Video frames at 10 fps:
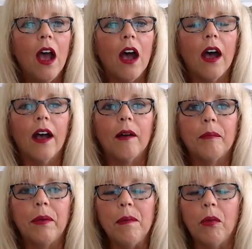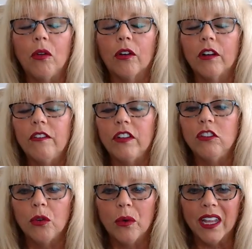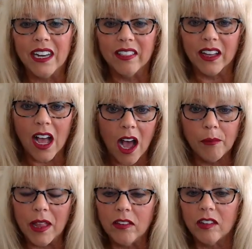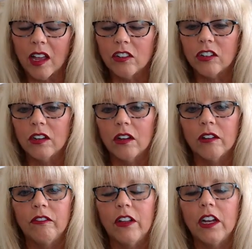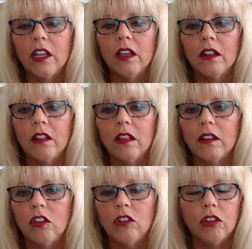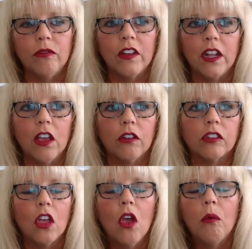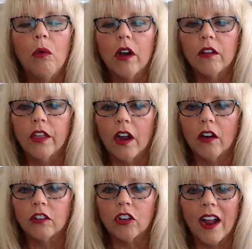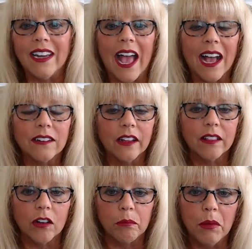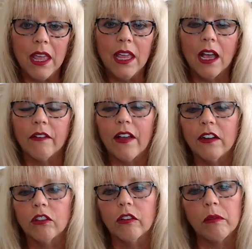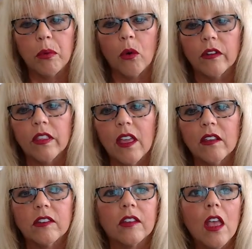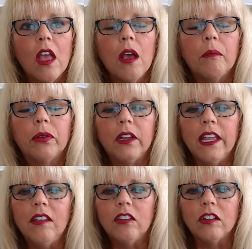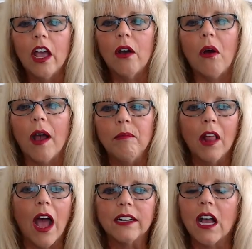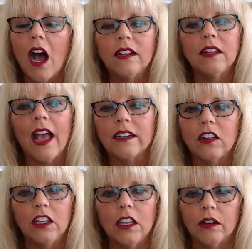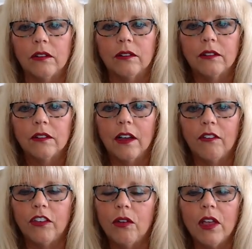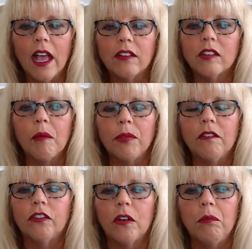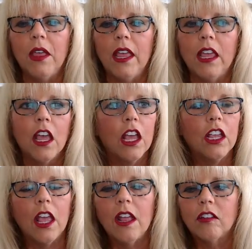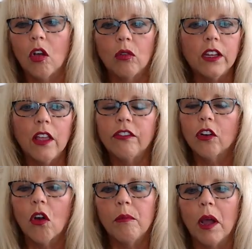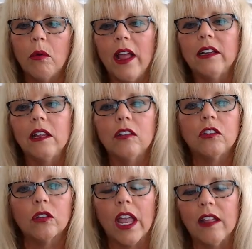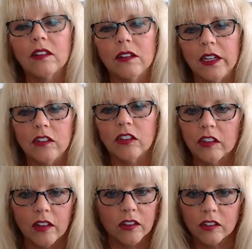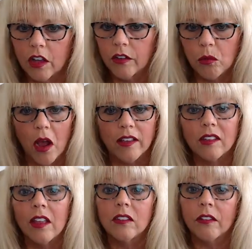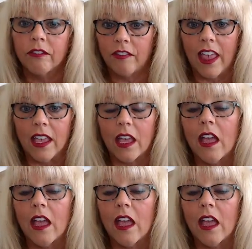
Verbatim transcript: Uh, people are even doing it in the comments section in, video, in the YouTube videos where they're trying to act like they're me. I've had to report this. Please know I'm not contacting you. If you get something from me, it's only if you're on my wait list or cancellations list. Otherwise, it's a fake.